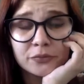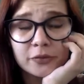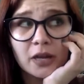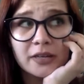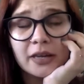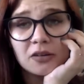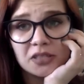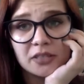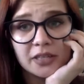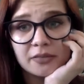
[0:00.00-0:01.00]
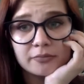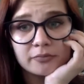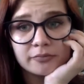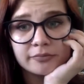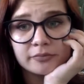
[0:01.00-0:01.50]
undoubtedly.
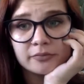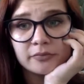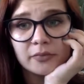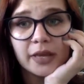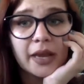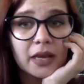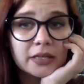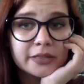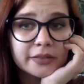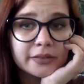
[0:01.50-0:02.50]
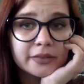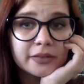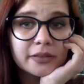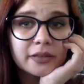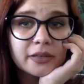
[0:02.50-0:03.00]
And
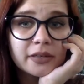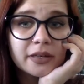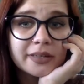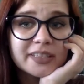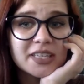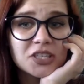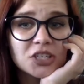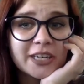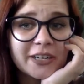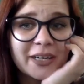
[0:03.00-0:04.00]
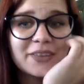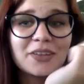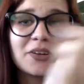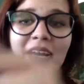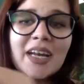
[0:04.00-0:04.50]
is this chariot
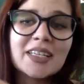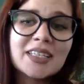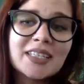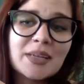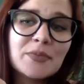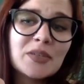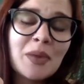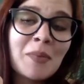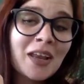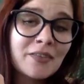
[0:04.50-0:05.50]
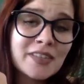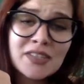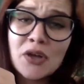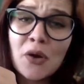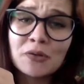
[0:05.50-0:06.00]
the greatest? It seems to be made of
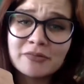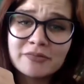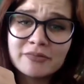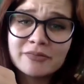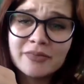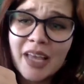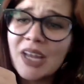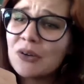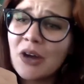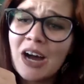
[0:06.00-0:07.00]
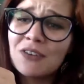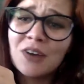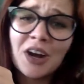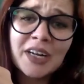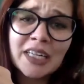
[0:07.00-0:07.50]
stone. I don't know how
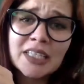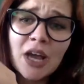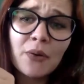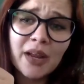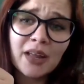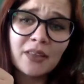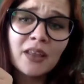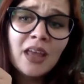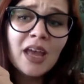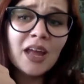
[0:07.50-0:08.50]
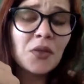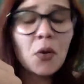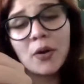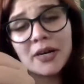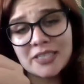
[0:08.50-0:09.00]
far it's going. And the
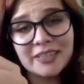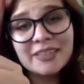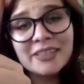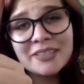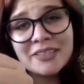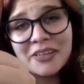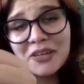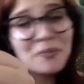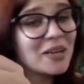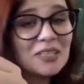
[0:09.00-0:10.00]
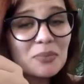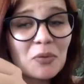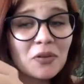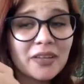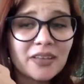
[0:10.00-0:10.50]
horses that are meant to be
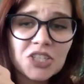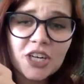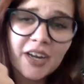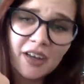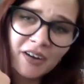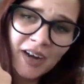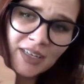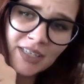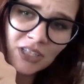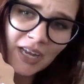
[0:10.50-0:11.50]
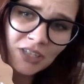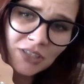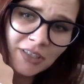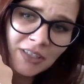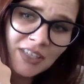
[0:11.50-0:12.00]
pulling the chariot are
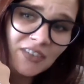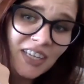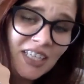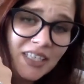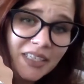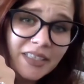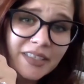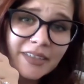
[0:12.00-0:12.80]
actually sphinxes.